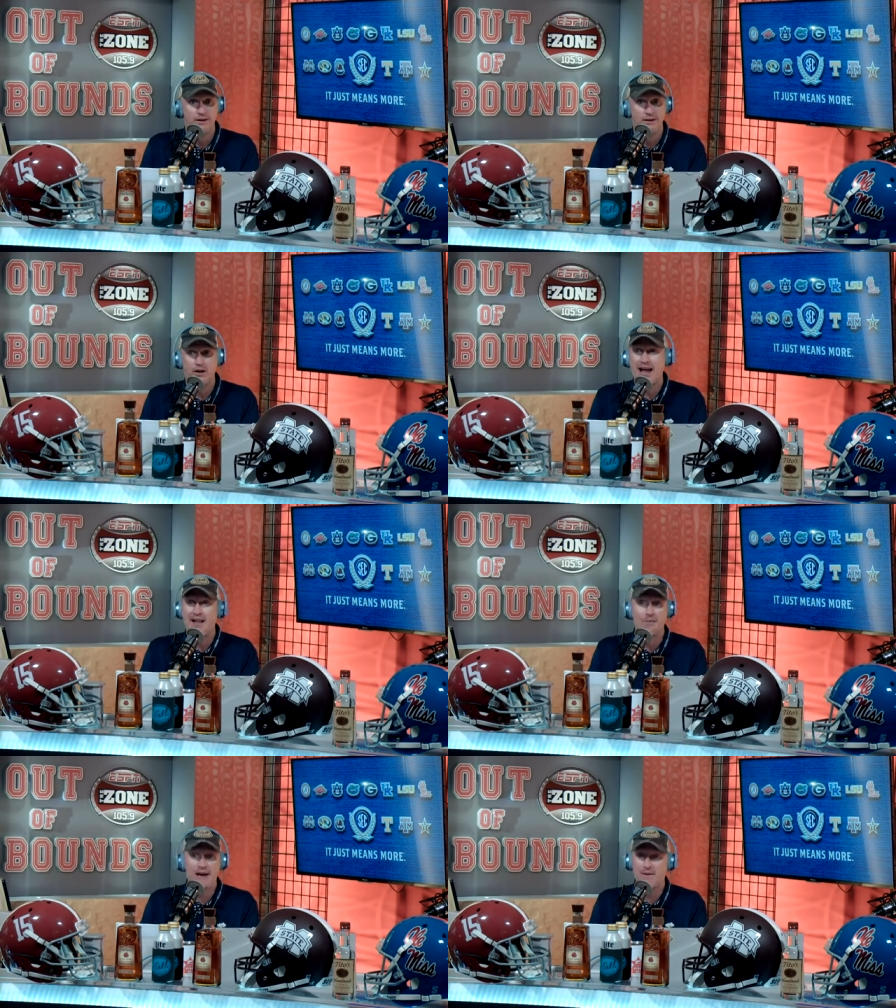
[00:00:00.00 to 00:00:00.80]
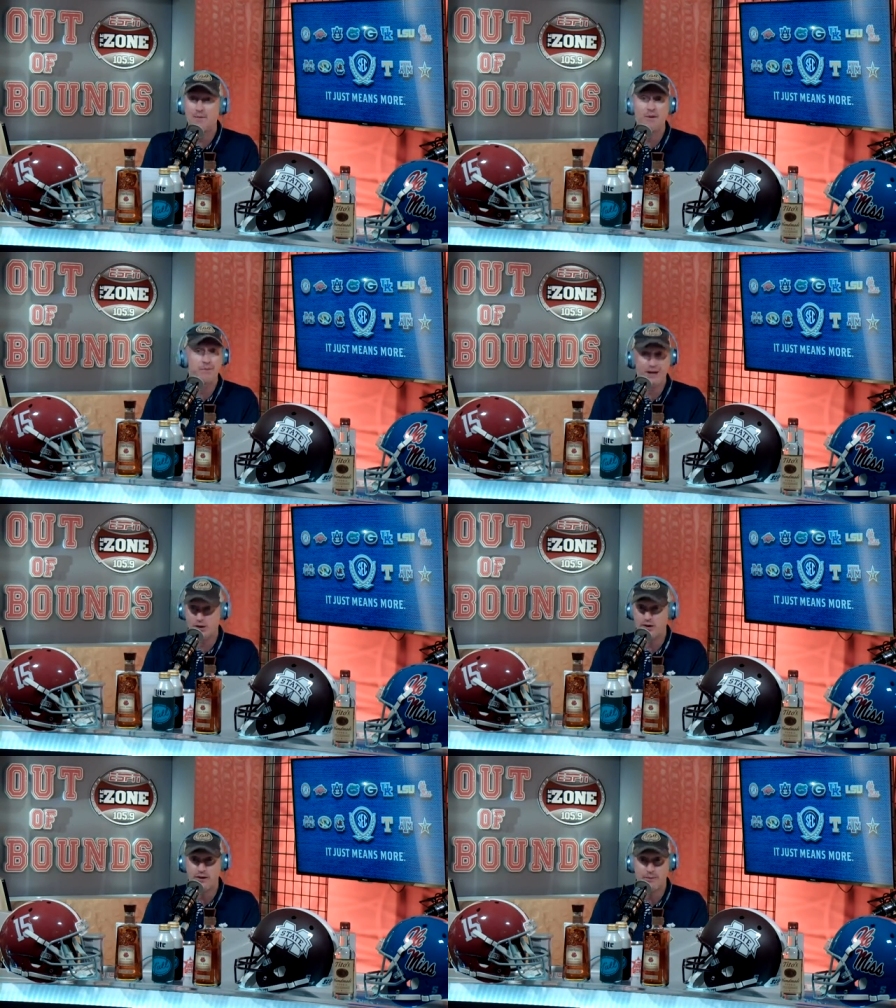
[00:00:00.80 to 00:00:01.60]
They're Alabama but
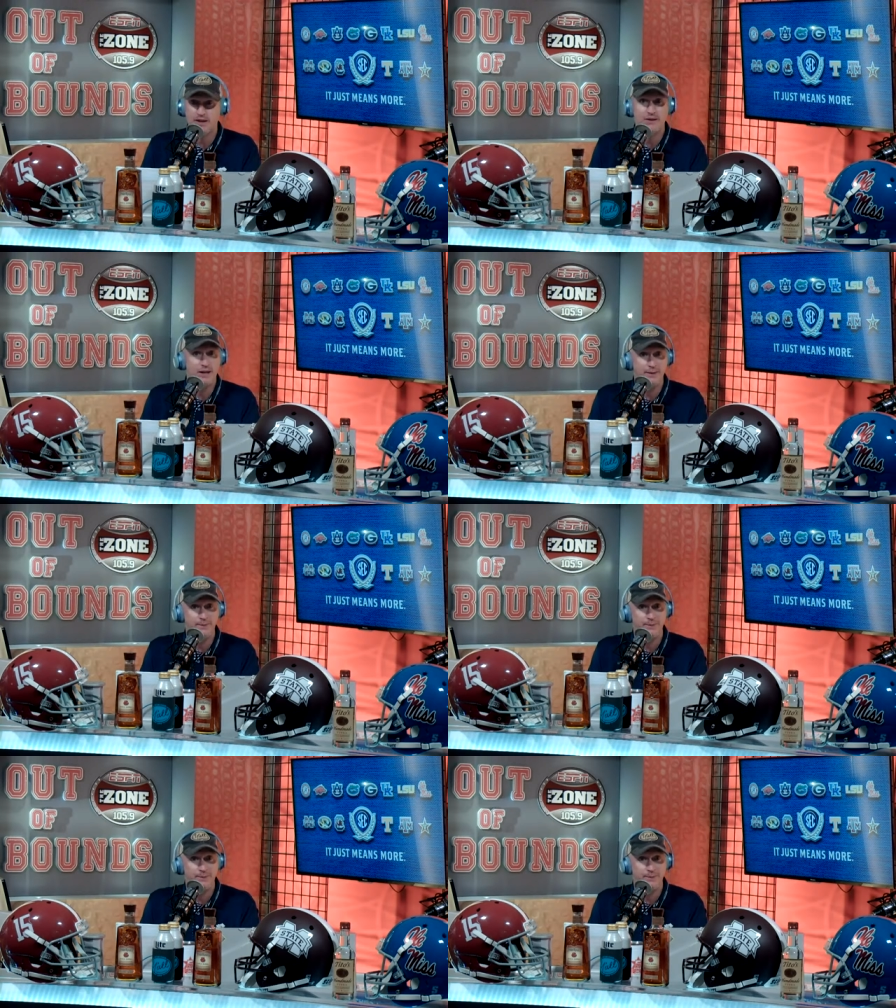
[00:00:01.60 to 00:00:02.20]
bigger in the Big 10.